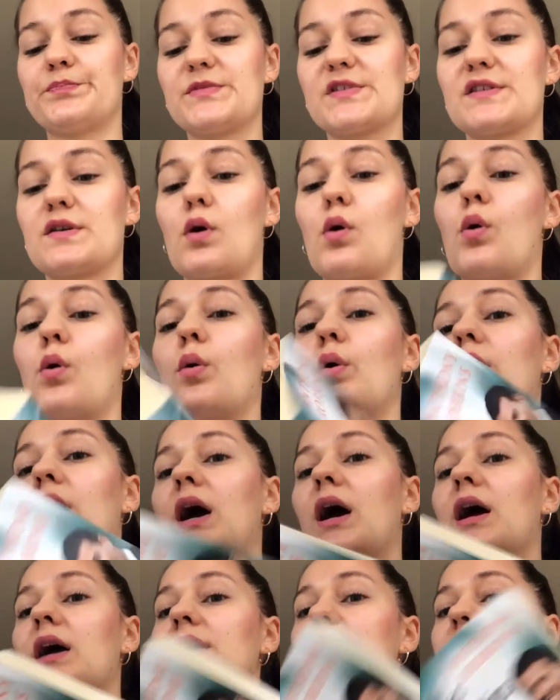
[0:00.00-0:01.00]
So
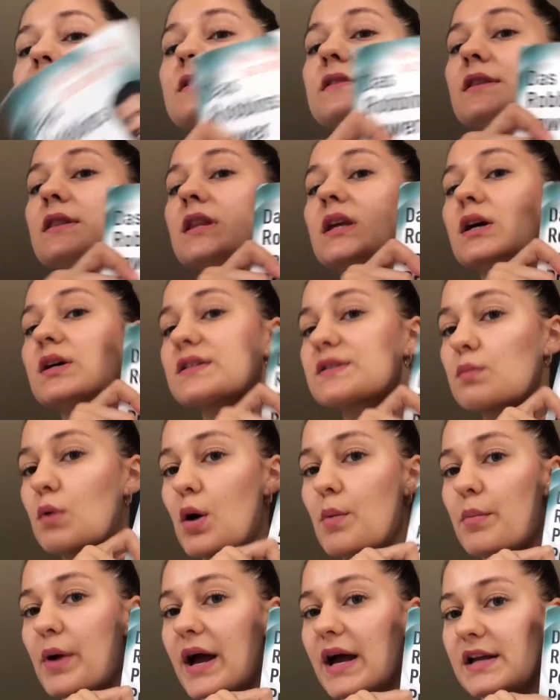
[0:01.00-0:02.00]
it's this
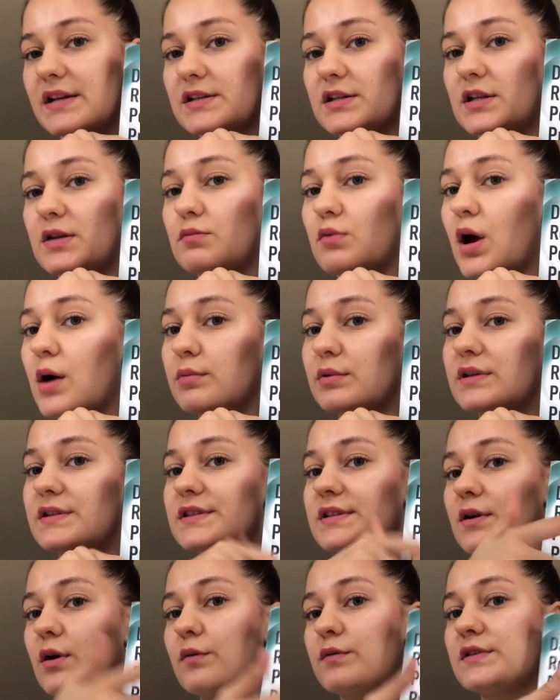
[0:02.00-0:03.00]
one by Anthony
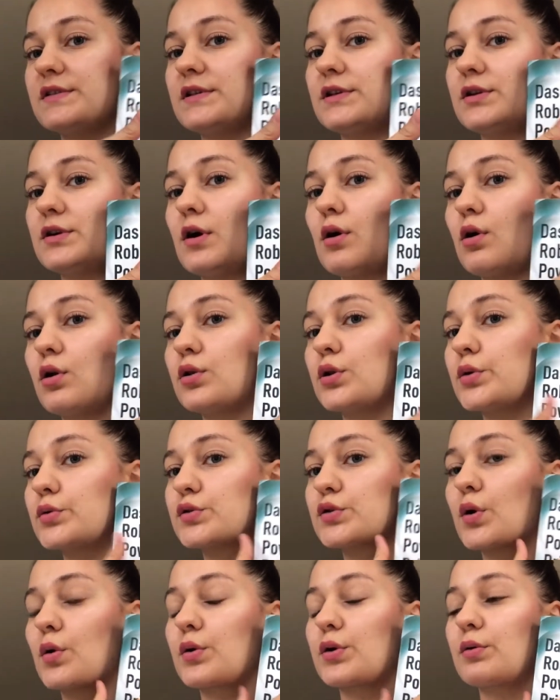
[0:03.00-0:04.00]
Robbins. Obviously you all know
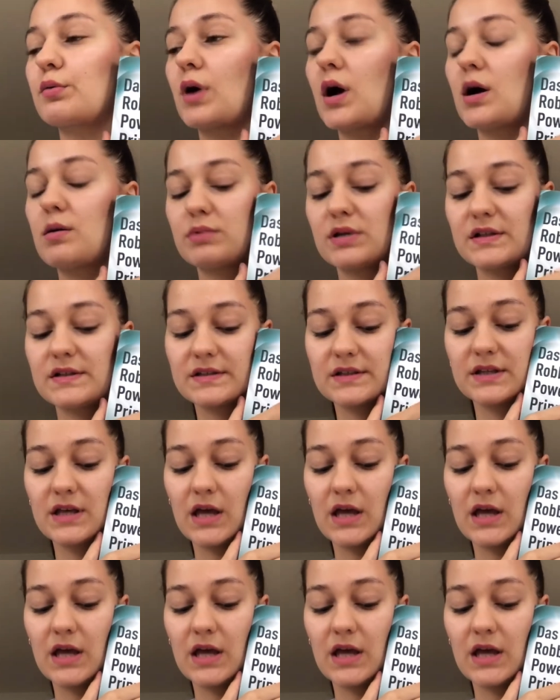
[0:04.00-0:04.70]
Tony Robbins.